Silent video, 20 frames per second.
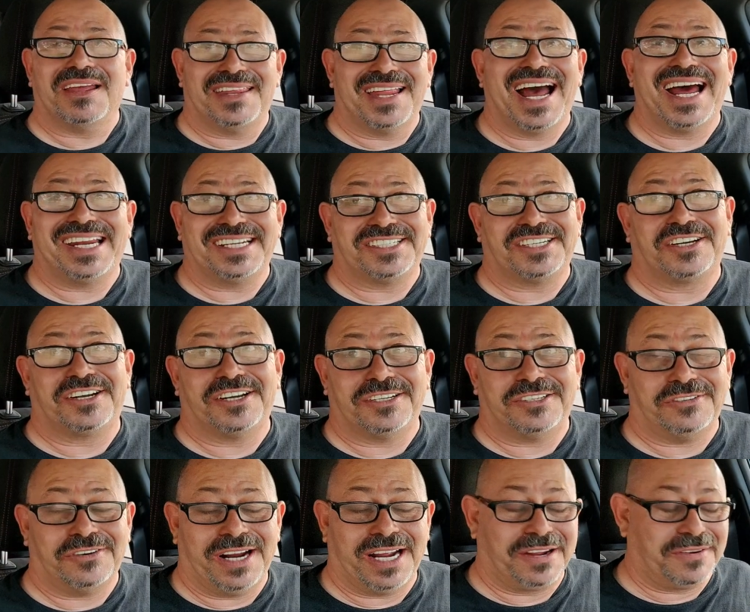That is a
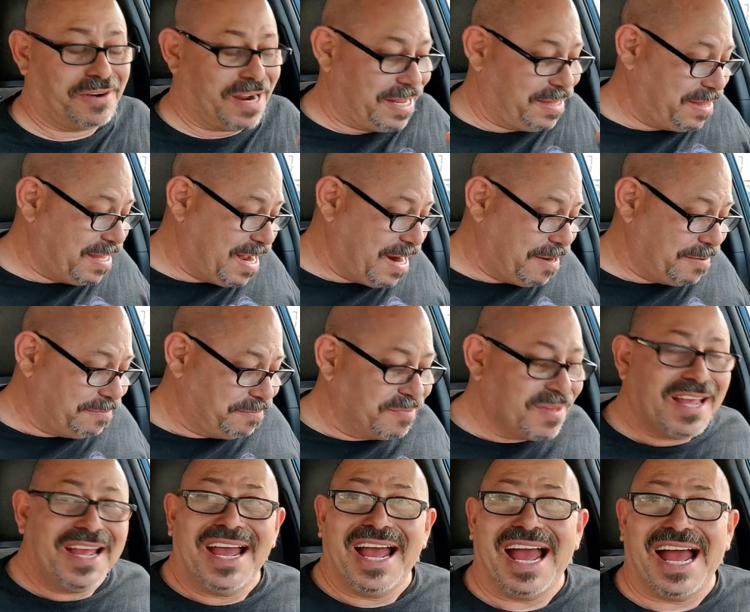good drink right there.
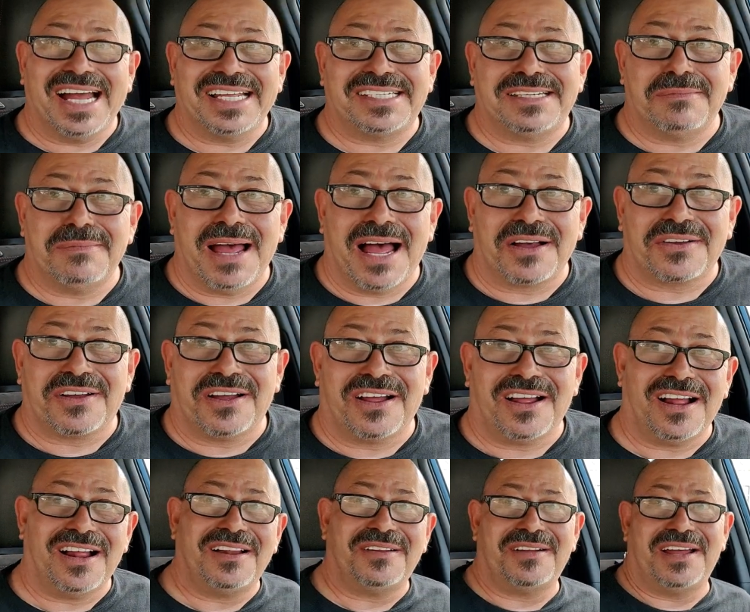Add some
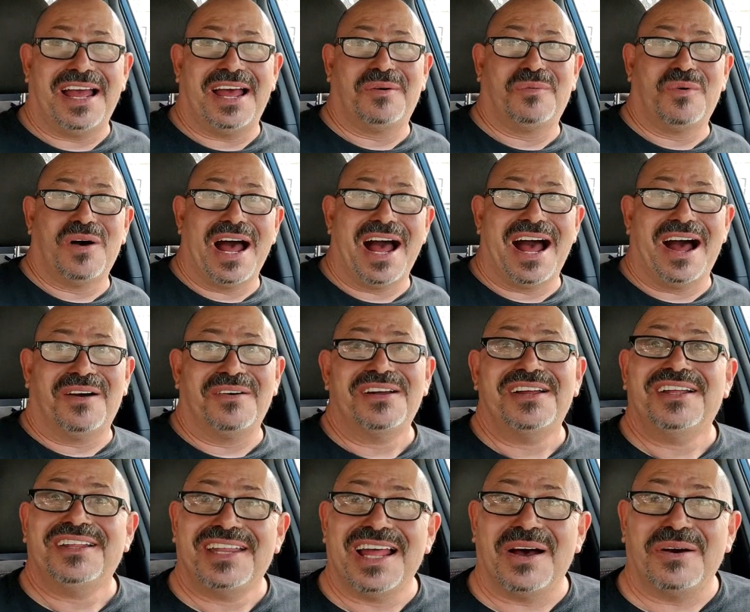alcohol and wow,
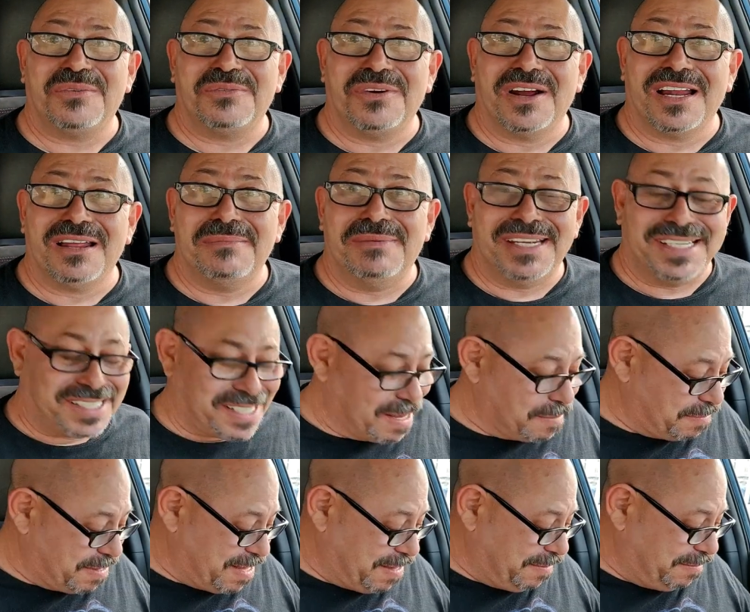that would really be
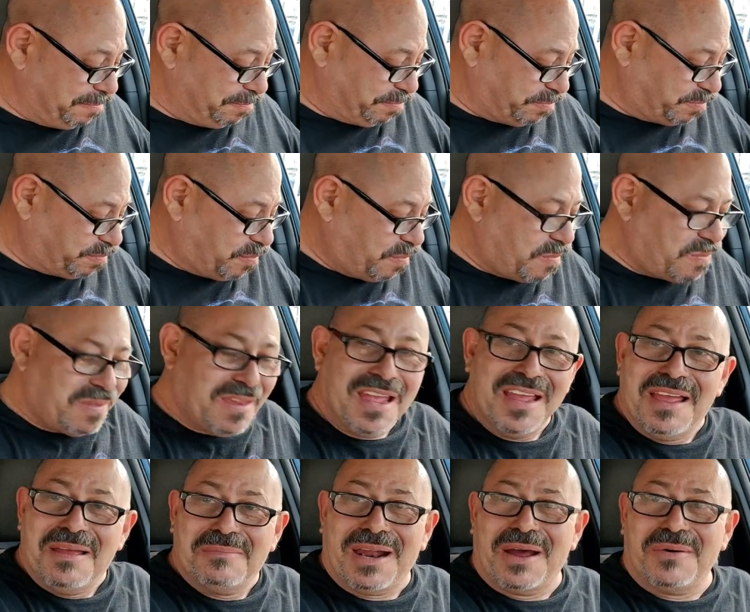something.
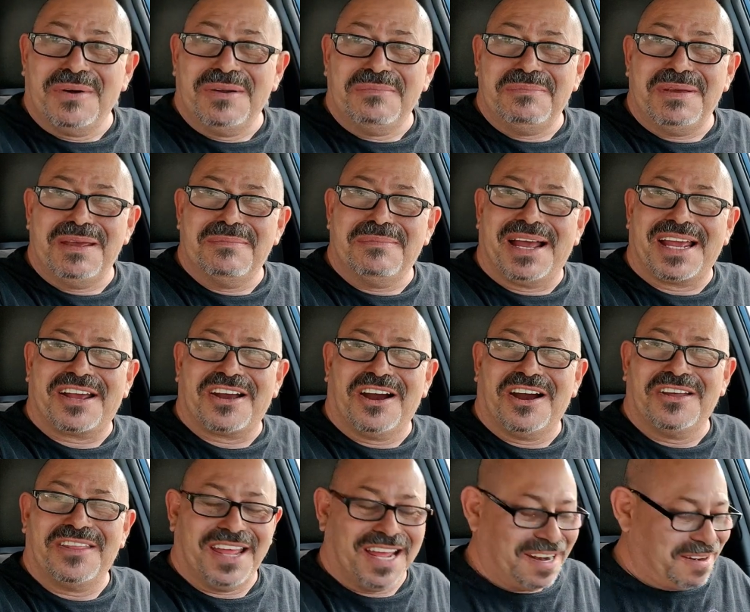But I wouldn't be in my
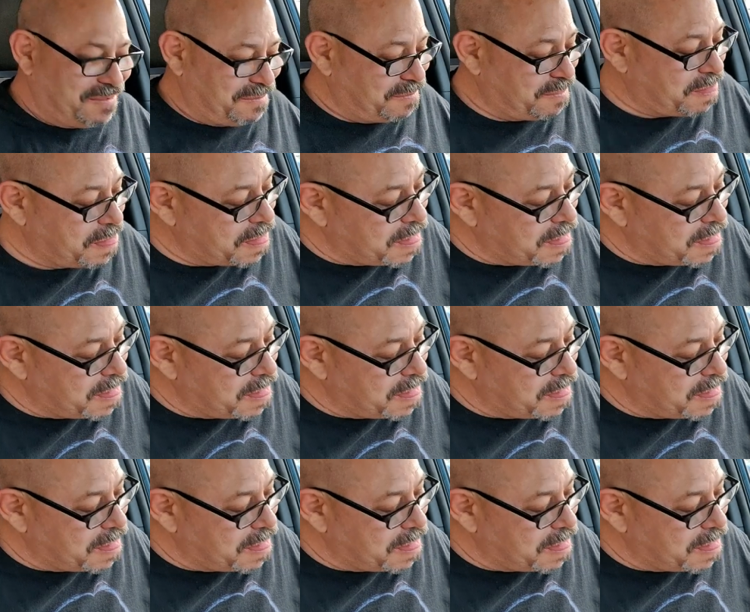car then.